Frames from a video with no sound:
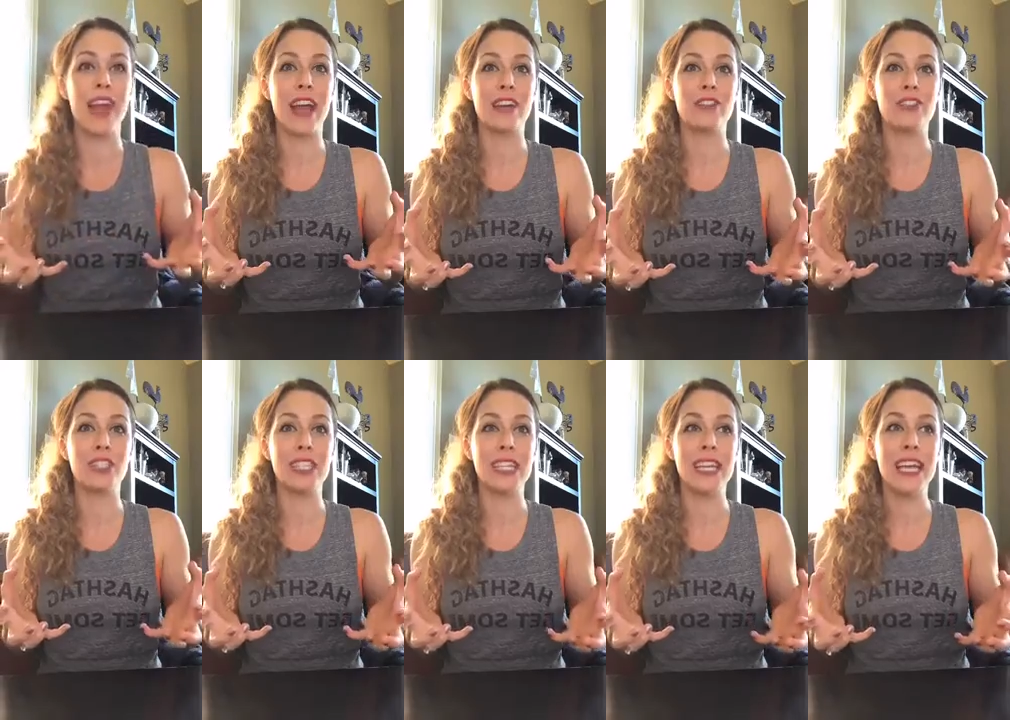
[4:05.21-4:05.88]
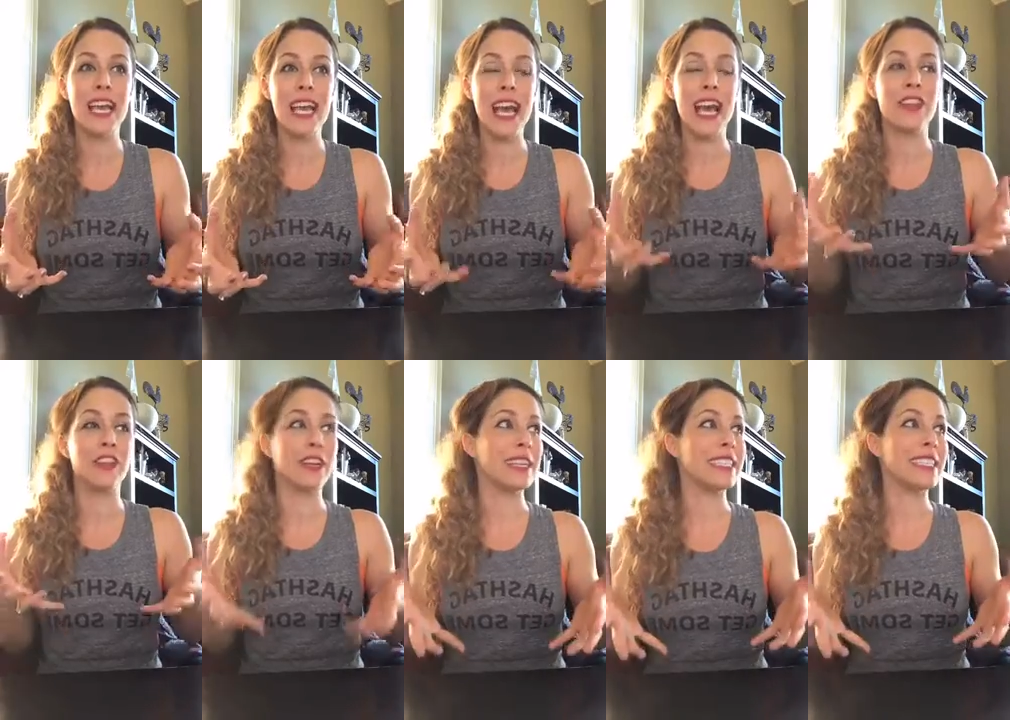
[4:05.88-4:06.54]
energy and
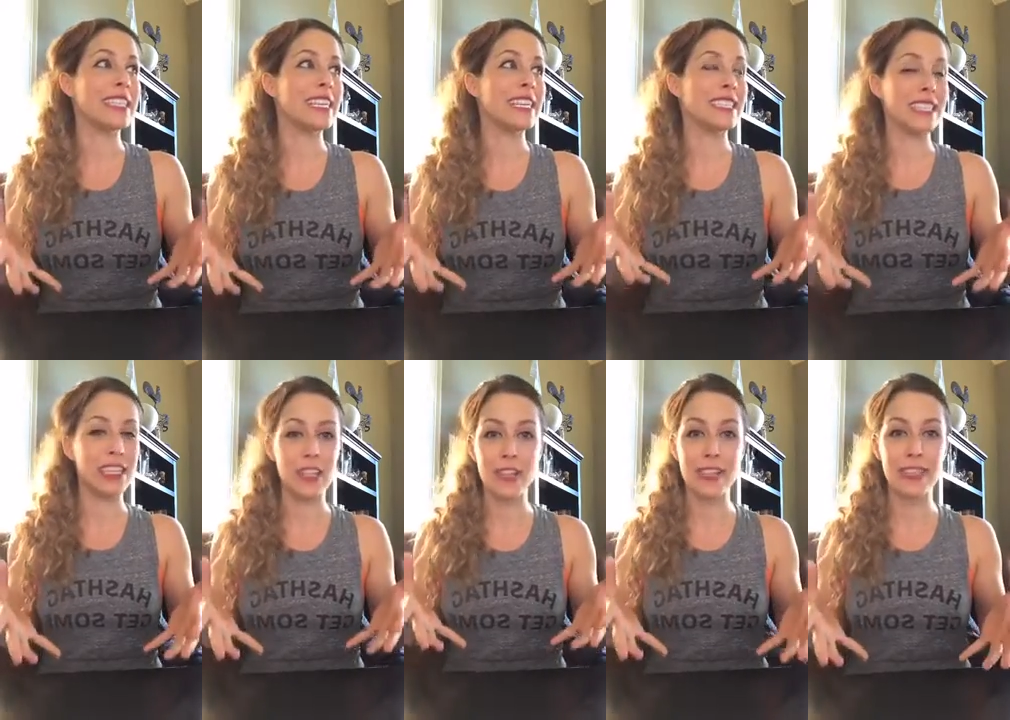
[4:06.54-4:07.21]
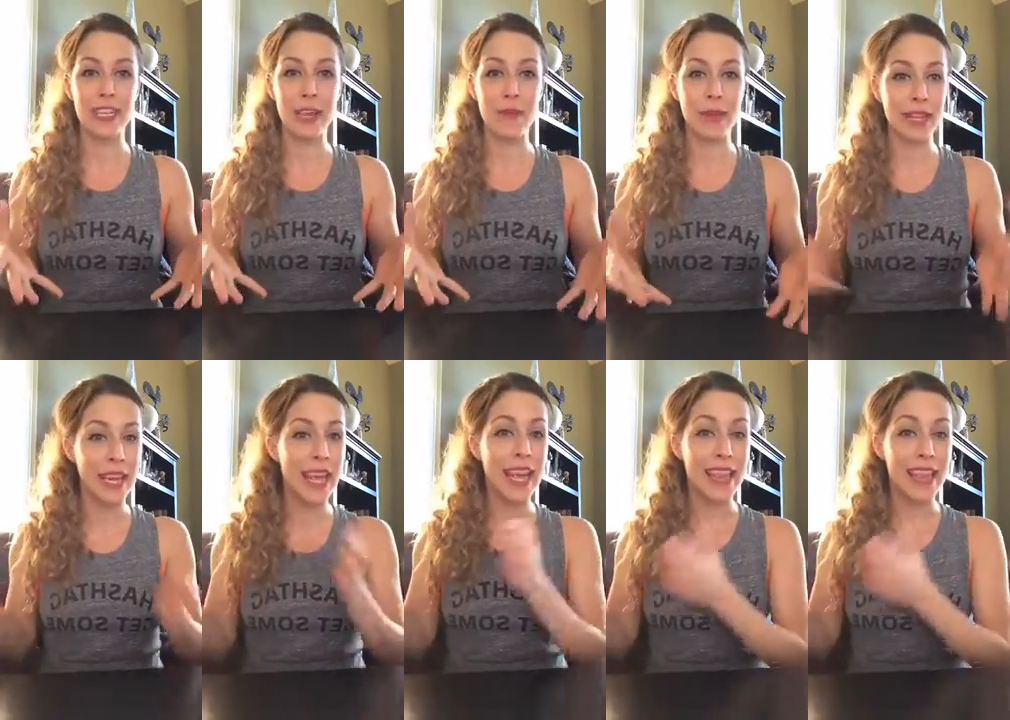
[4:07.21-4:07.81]
their ideas and their excitement,